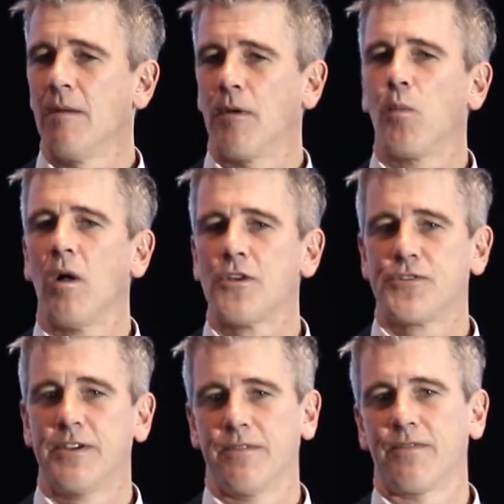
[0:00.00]
but Wall
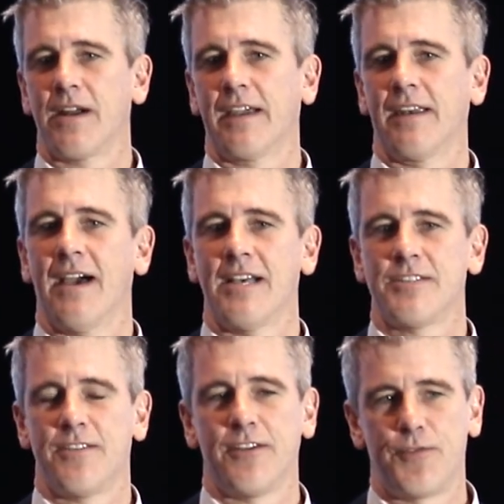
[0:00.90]
Street
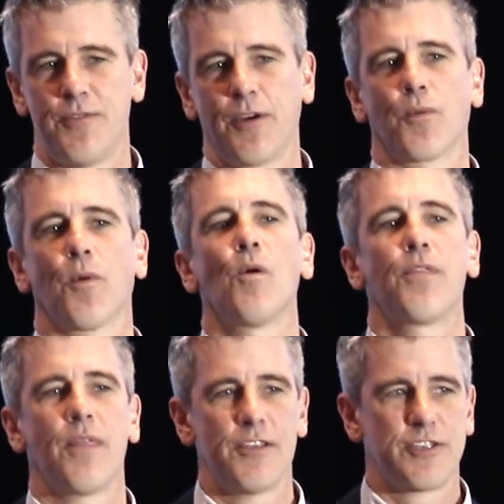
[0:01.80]
recognizes the, the growth
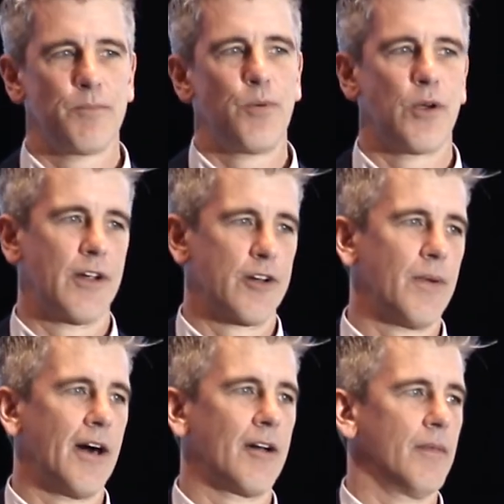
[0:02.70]
that this can put on your
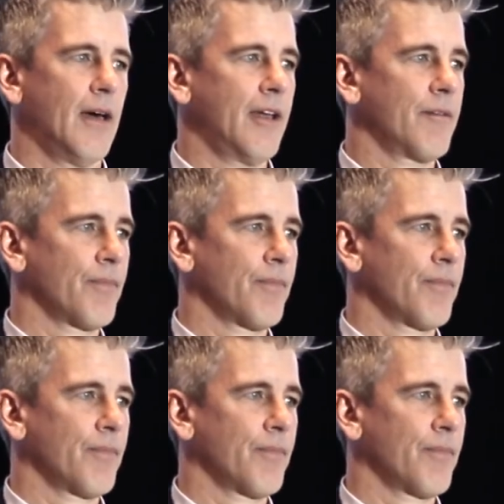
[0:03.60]
bottom line.